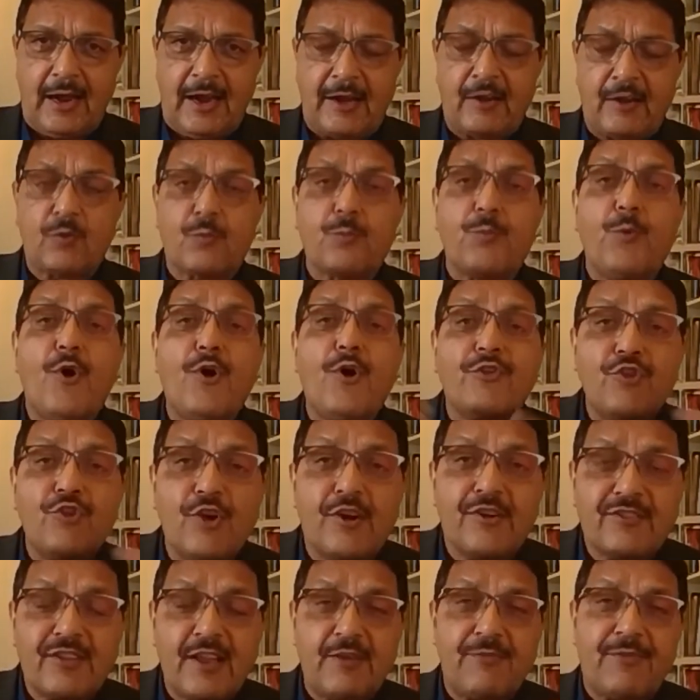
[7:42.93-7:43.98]
expose
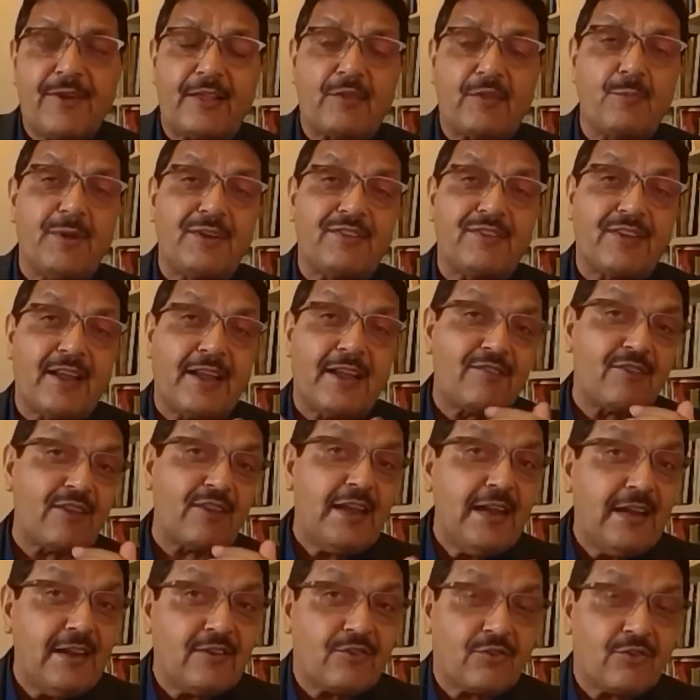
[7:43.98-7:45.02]
yourself as much as
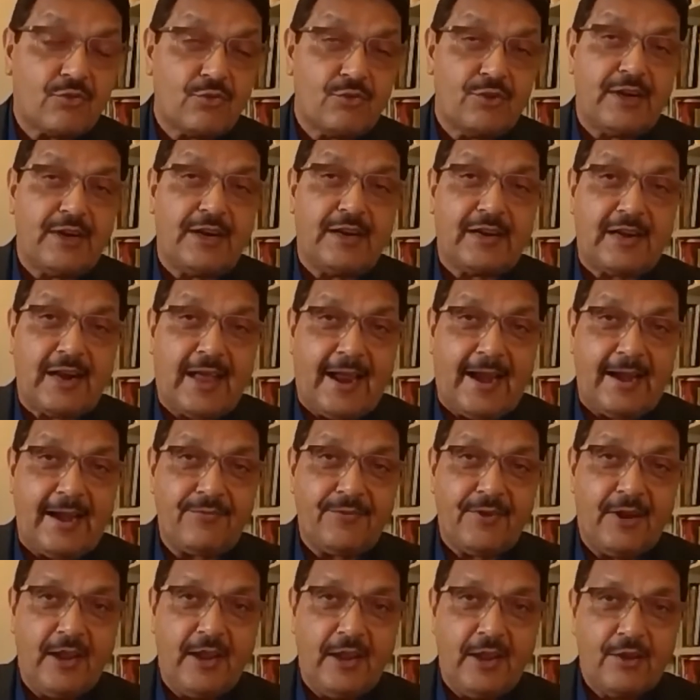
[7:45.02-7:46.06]
in student
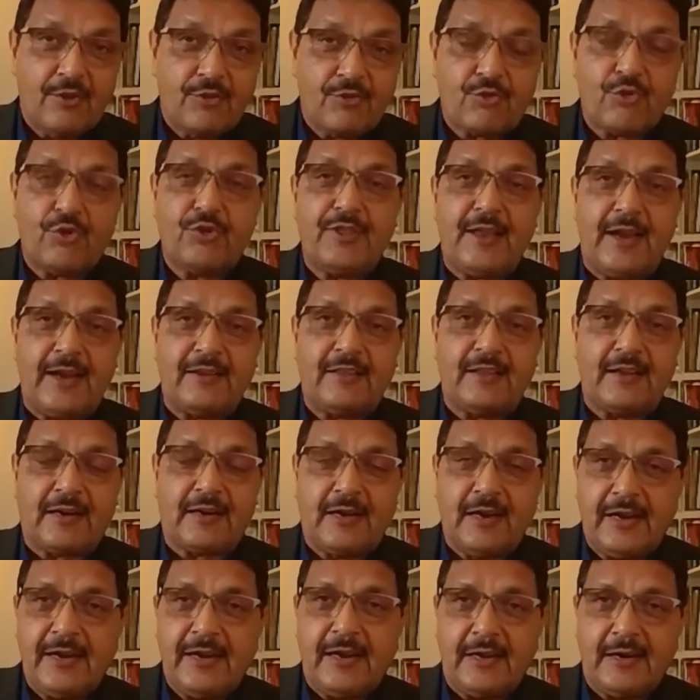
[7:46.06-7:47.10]
life, so that the
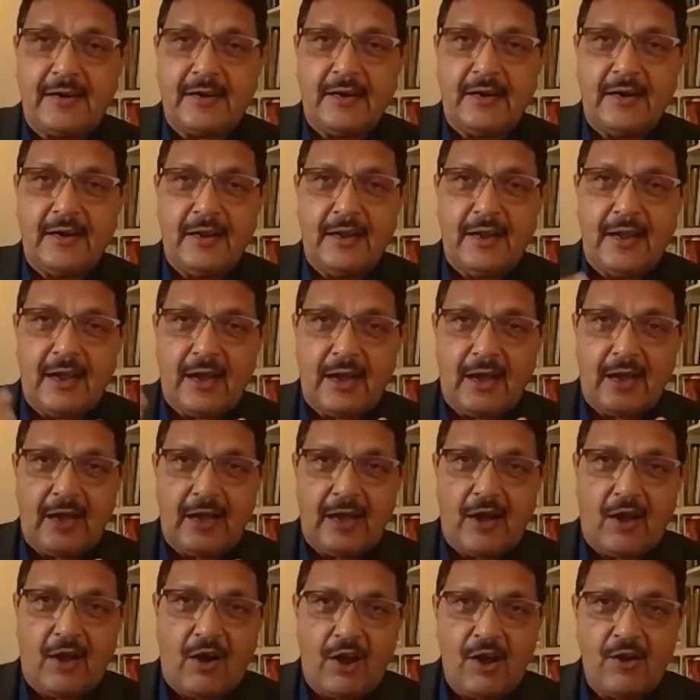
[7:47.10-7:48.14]
career
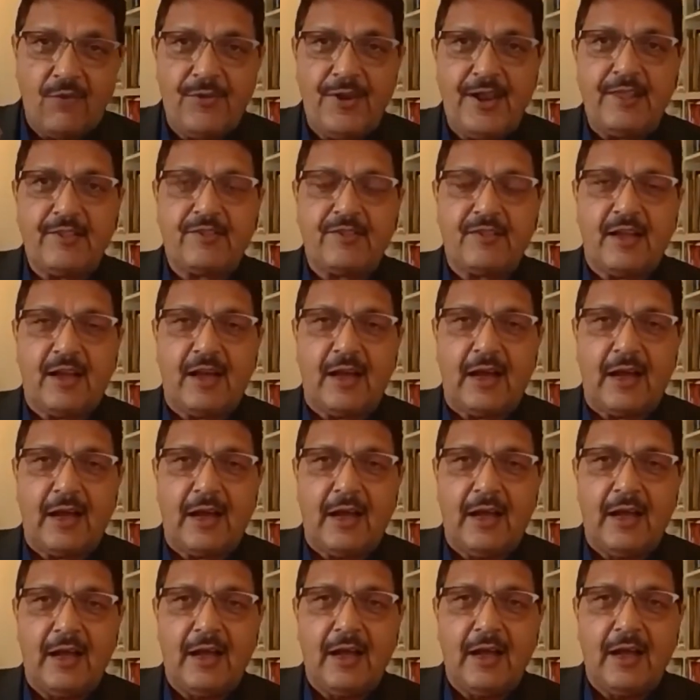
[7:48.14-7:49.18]
always
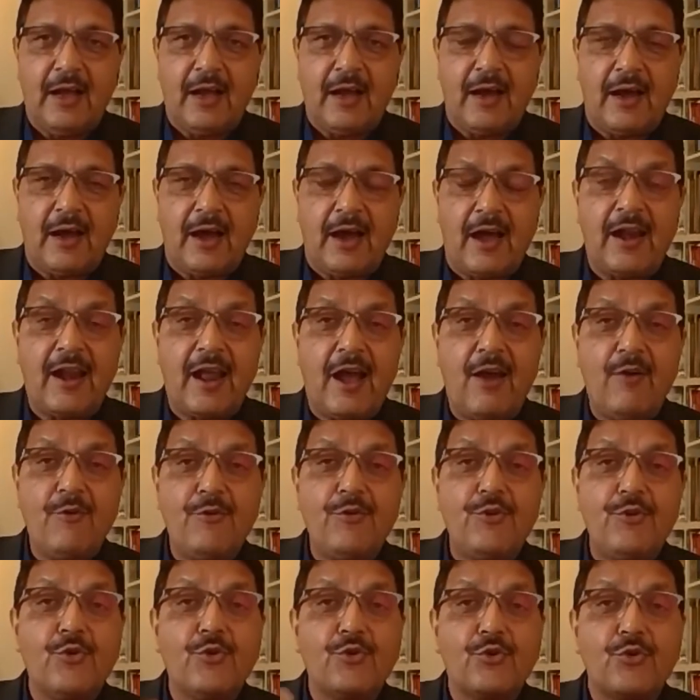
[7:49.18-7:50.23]
allow
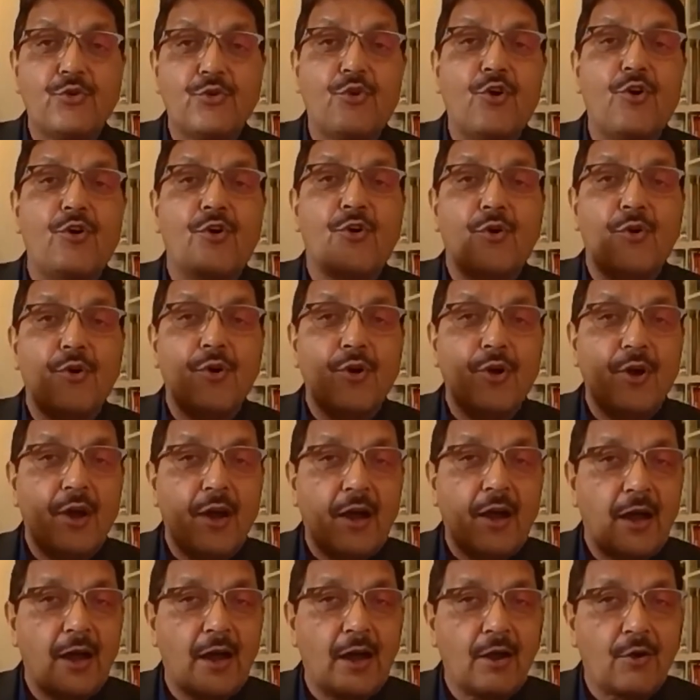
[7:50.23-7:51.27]
you to go
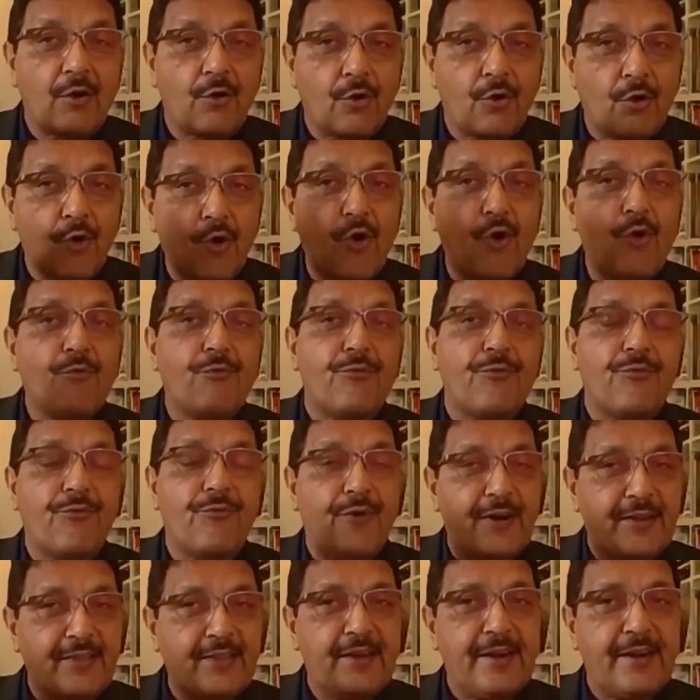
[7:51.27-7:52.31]
grow
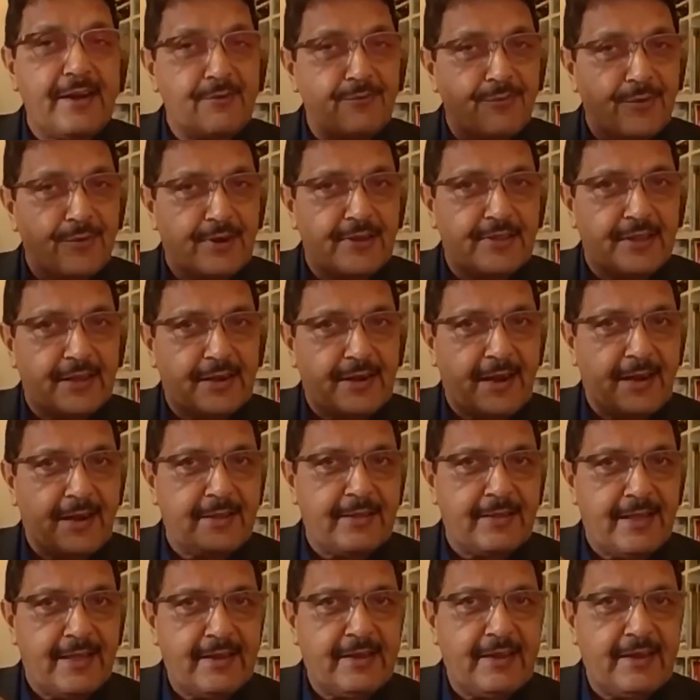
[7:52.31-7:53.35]
further and further.
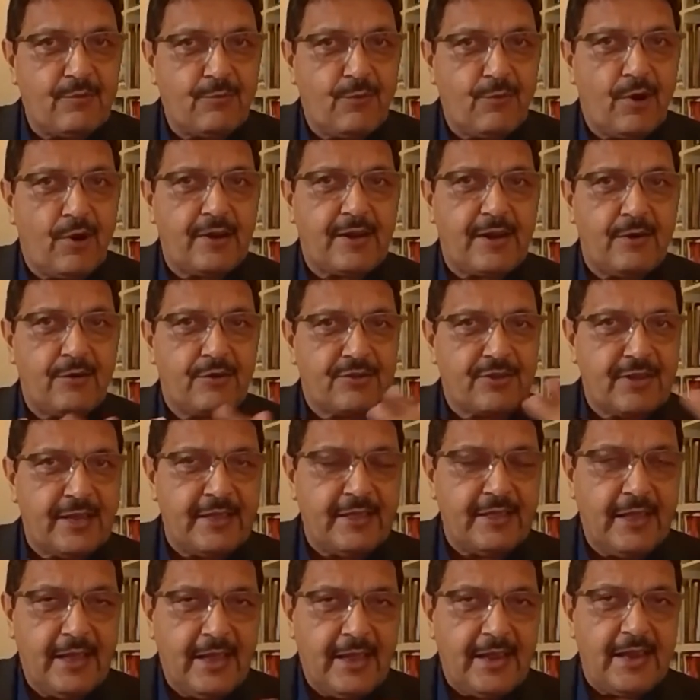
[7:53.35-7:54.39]
And that is what I would
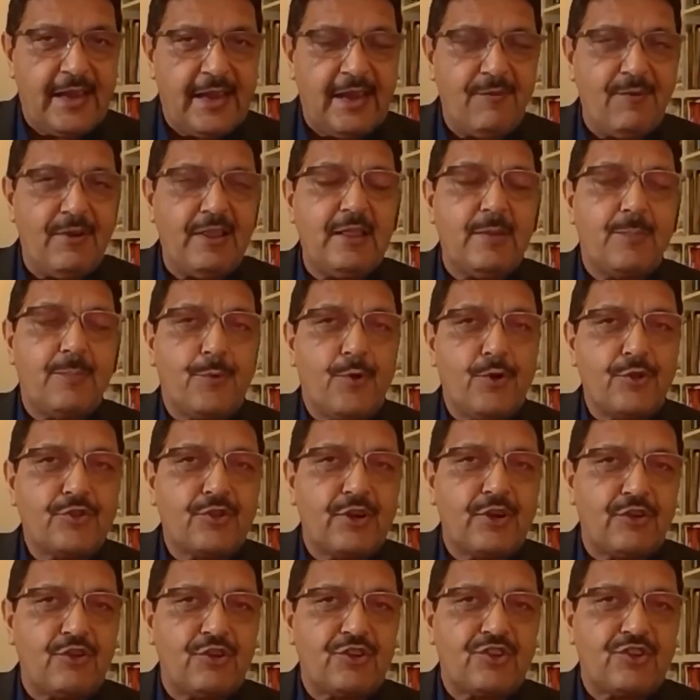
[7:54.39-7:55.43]
say. Even the post
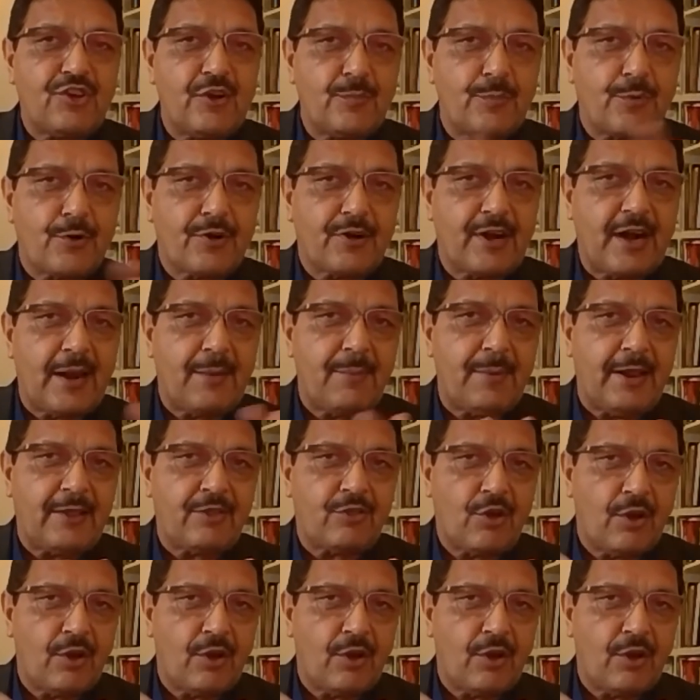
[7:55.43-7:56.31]
graduation program,